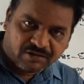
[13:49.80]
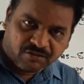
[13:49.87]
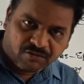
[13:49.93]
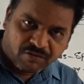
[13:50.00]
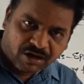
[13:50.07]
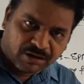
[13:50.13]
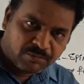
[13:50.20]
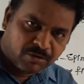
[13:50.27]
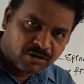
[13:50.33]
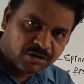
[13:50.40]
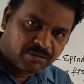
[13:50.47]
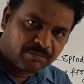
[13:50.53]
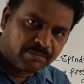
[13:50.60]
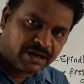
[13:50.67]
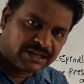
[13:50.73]
one
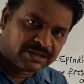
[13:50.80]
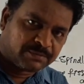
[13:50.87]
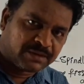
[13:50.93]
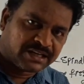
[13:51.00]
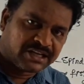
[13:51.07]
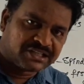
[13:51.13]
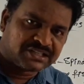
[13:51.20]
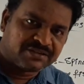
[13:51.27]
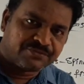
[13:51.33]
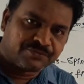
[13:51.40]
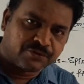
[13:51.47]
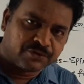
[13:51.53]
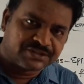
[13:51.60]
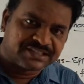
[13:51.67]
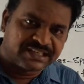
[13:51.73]
more multiplication,
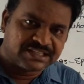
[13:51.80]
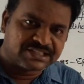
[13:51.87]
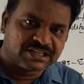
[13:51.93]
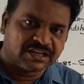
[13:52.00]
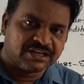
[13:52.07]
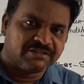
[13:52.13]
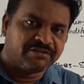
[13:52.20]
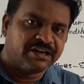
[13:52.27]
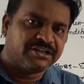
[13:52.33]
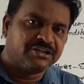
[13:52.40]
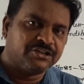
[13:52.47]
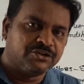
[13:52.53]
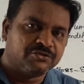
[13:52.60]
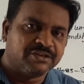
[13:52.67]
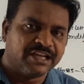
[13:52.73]
4 cells are
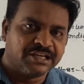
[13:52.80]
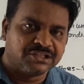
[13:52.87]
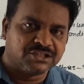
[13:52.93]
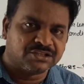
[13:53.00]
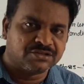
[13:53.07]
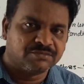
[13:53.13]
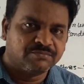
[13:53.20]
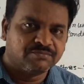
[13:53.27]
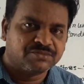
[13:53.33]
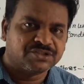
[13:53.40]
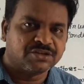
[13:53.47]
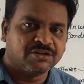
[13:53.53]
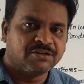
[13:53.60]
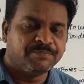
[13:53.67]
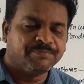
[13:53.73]
divided into 8.
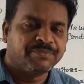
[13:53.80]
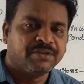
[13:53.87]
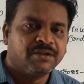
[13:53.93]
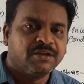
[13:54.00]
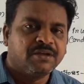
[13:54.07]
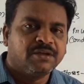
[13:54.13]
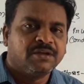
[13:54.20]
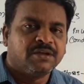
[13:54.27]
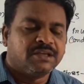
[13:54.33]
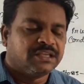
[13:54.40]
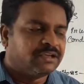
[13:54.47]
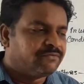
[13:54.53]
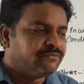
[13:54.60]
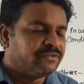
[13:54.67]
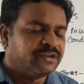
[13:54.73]
So,
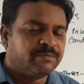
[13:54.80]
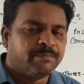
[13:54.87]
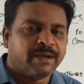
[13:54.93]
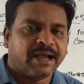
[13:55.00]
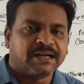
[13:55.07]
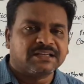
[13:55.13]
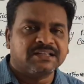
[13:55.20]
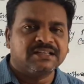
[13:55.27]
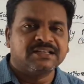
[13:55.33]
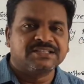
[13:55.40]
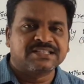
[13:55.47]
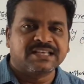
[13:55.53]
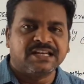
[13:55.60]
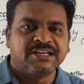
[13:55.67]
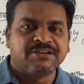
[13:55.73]
every bacterial
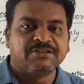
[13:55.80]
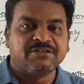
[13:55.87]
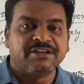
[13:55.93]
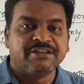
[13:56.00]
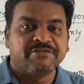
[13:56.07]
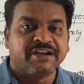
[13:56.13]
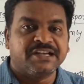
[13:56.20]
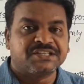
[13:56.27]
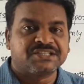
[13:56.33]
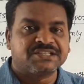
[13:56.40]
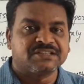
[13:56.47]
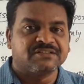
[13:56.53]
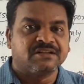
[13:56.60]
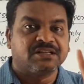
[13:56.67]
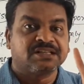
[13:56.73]
cell it divides
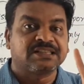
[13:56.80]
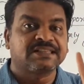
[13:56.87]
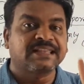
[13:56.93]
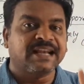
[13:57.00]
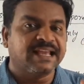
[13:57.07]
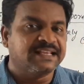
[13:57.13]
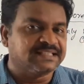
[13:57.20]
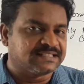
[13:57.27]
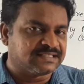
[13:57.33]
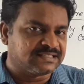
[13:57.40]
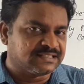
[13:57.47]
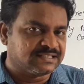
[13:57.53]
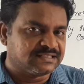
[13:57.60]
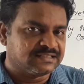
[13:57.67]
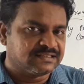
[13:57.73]

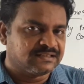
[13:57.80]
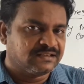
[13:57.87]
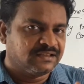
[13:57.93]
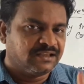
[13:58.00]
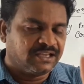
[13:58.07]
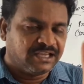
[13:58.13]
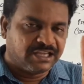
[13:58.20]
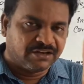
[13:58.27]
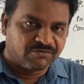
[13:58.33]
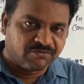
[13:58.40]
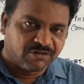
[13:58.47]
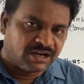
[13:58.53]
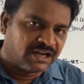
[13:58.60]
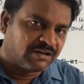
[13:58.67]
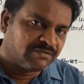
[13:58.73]
thrice in
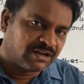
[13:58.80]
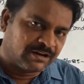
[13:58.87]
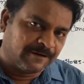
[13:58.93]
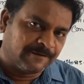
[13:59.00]
1 hour.